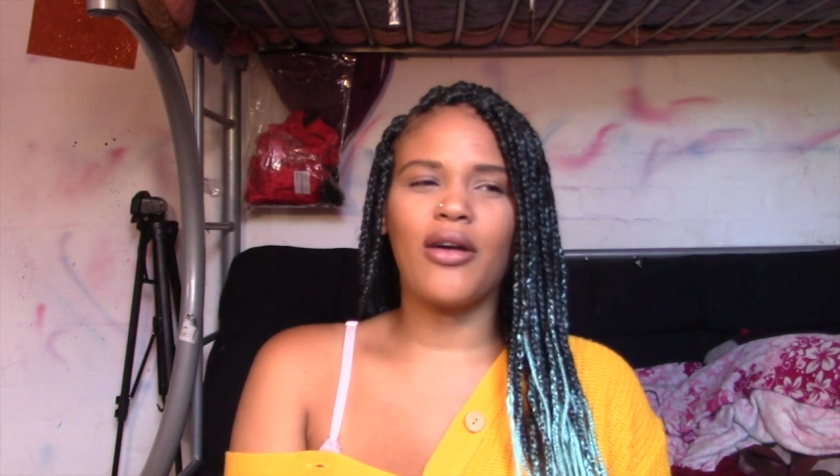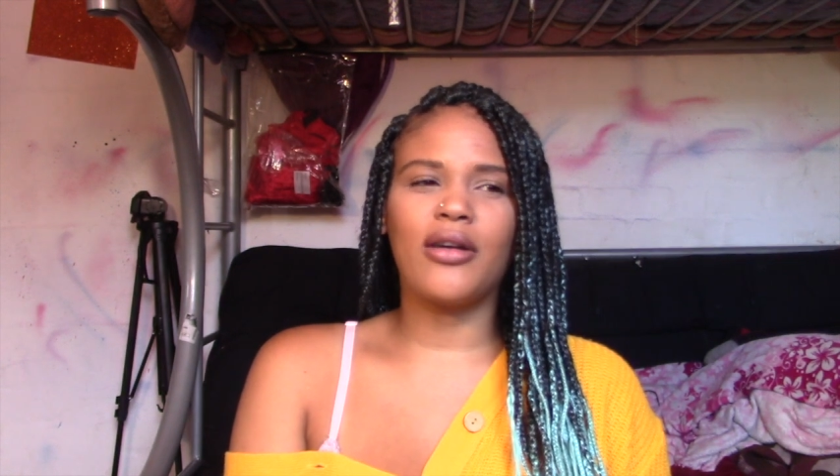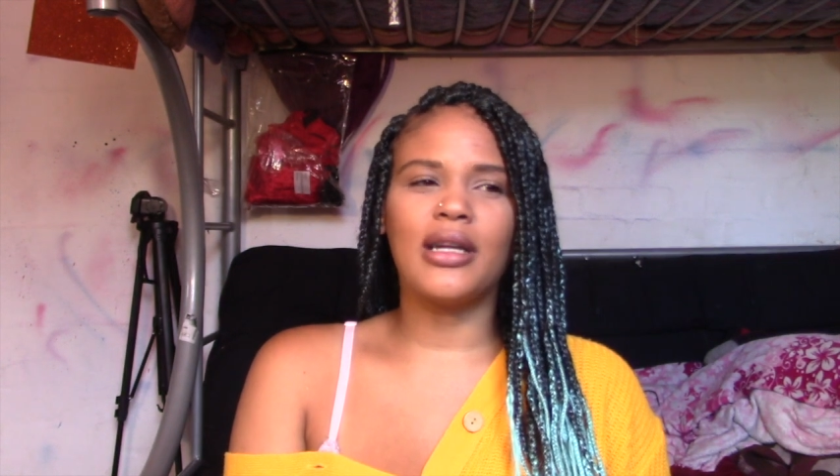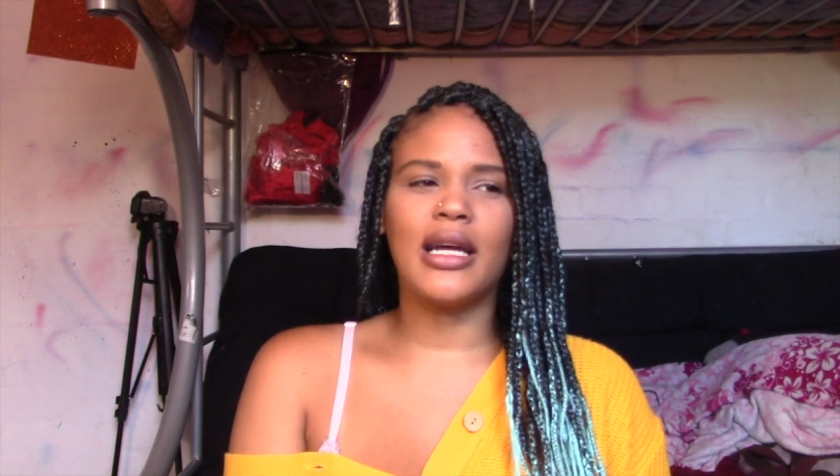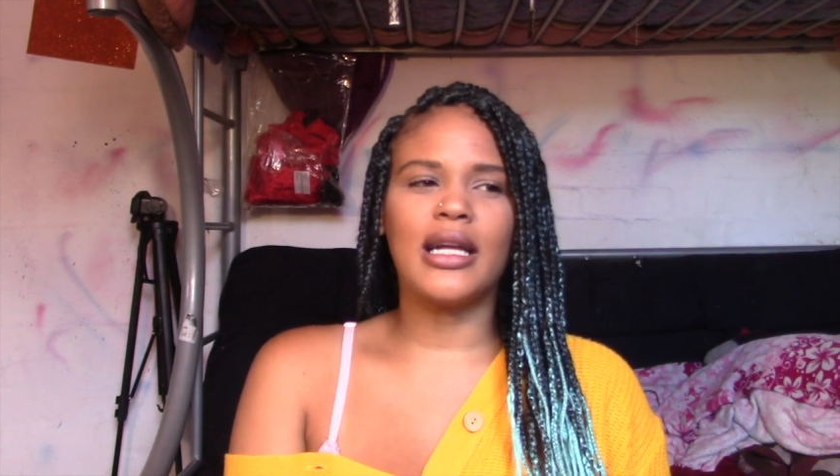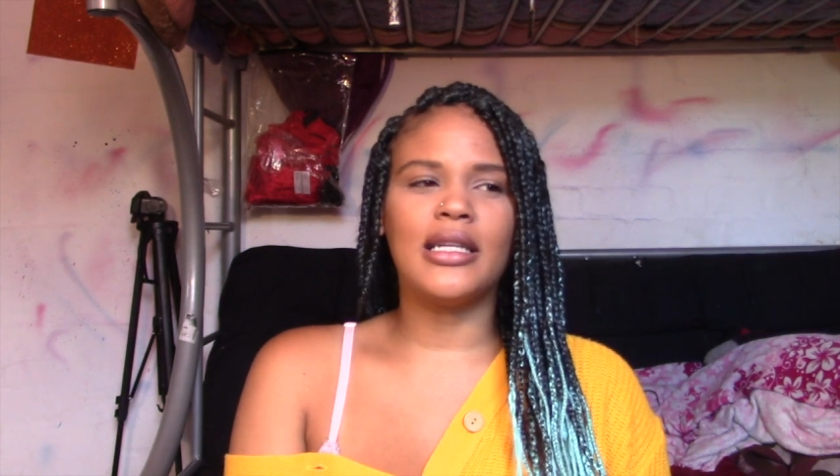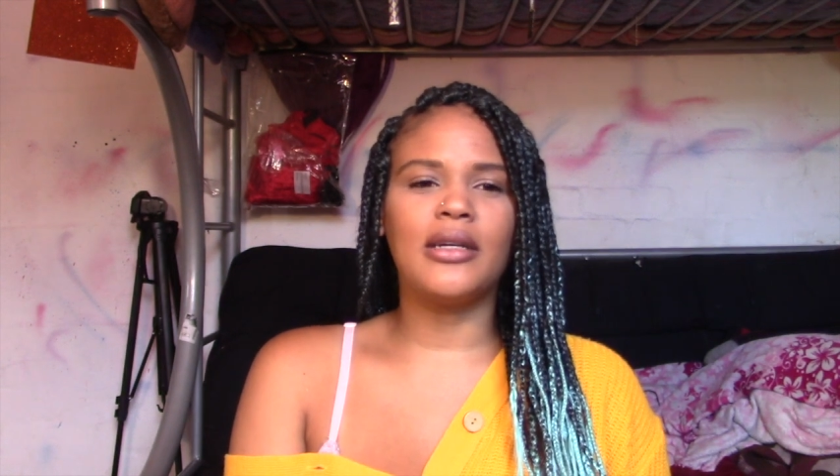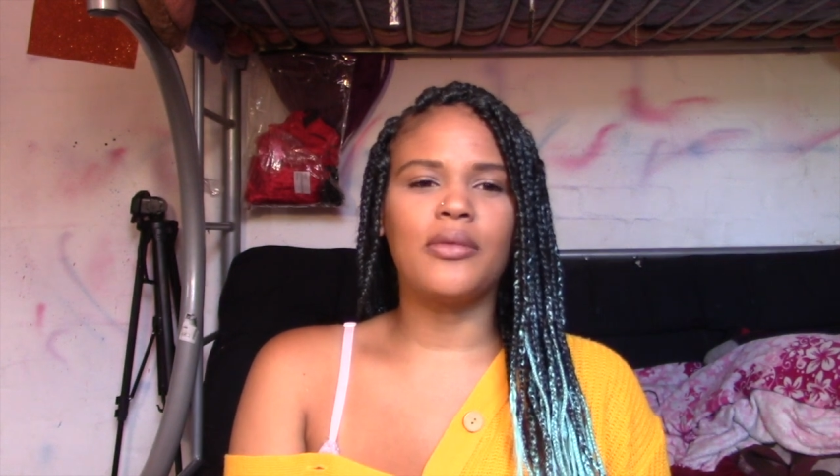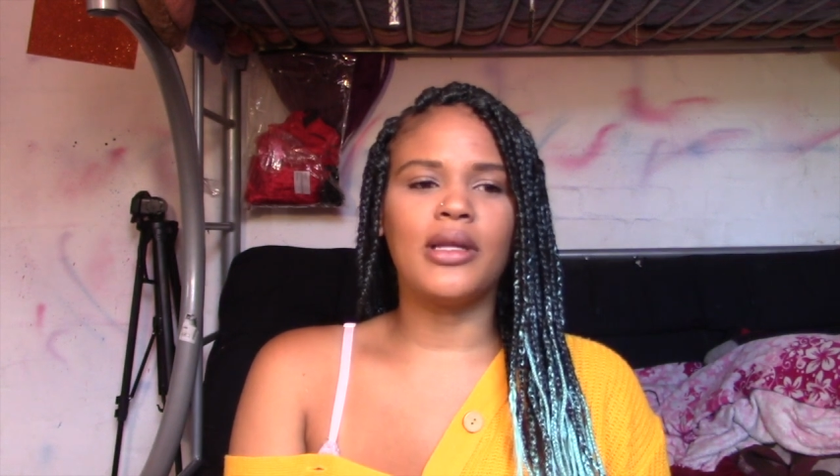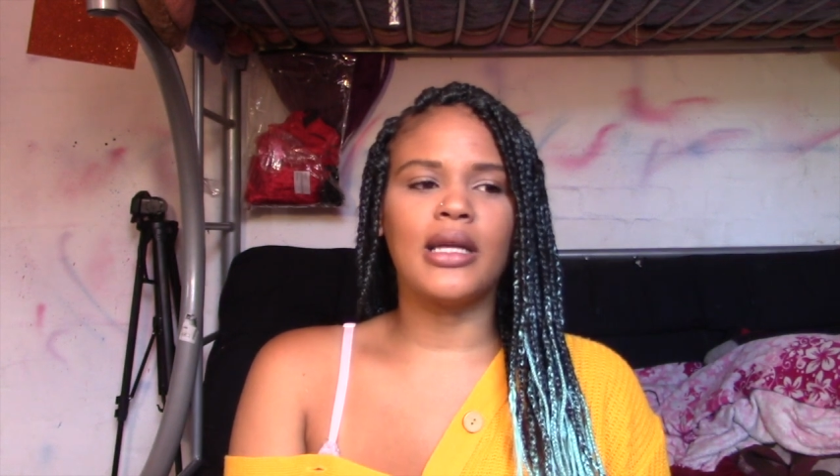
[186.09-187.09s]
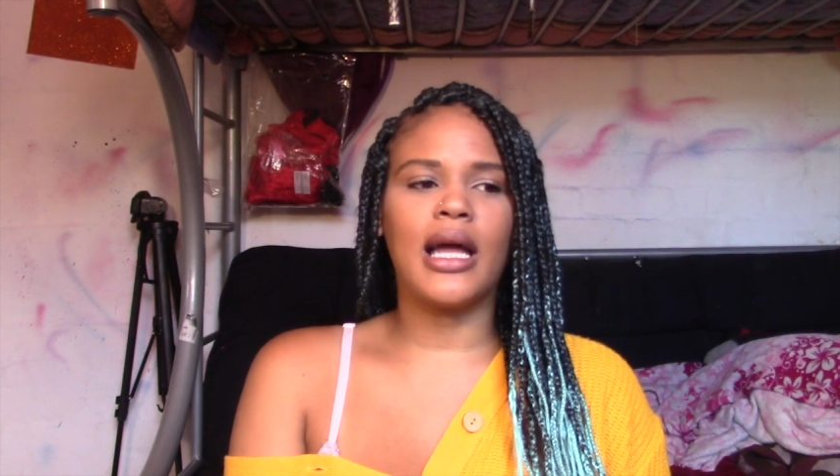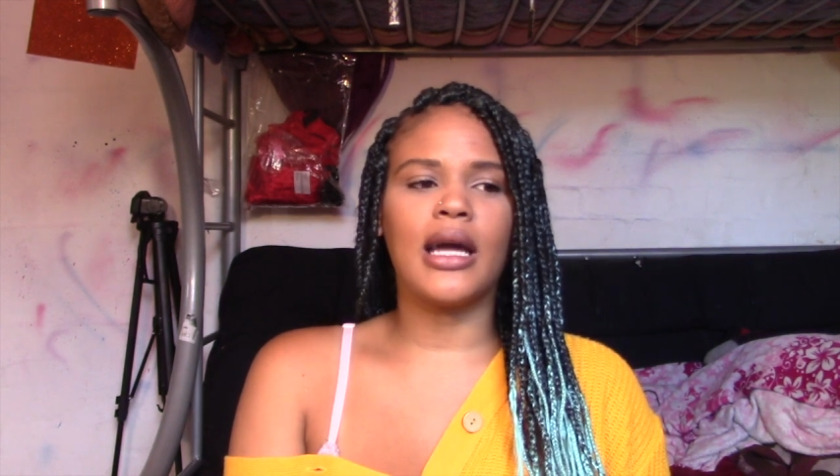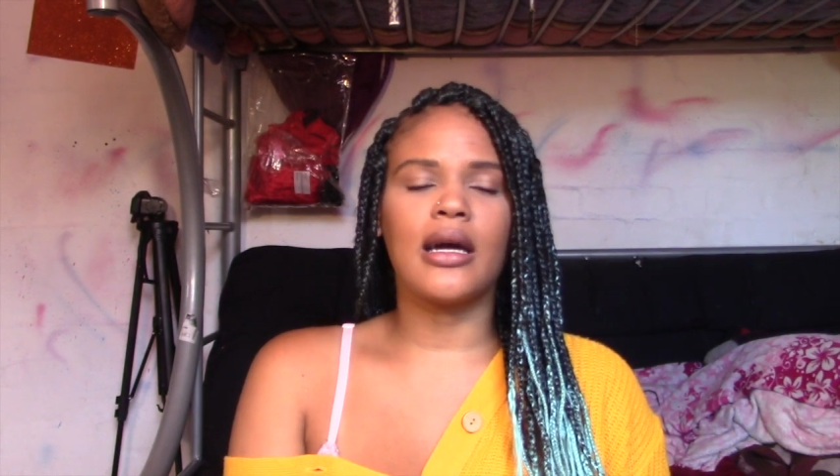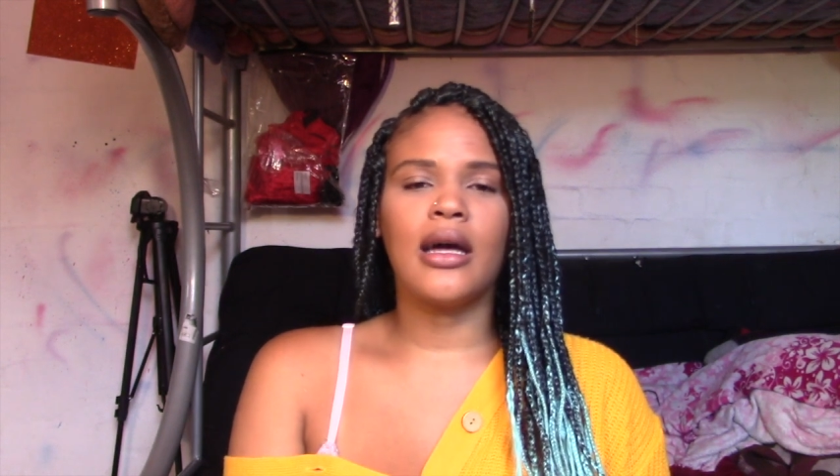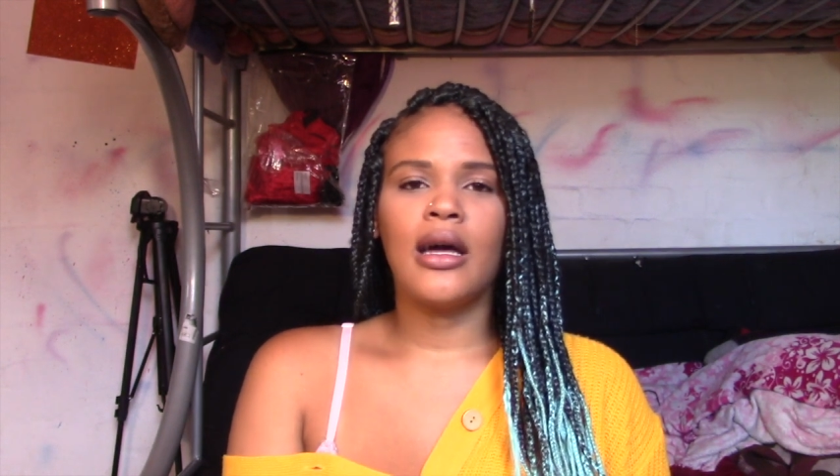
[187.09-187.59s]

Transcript: on, and I didn't want to like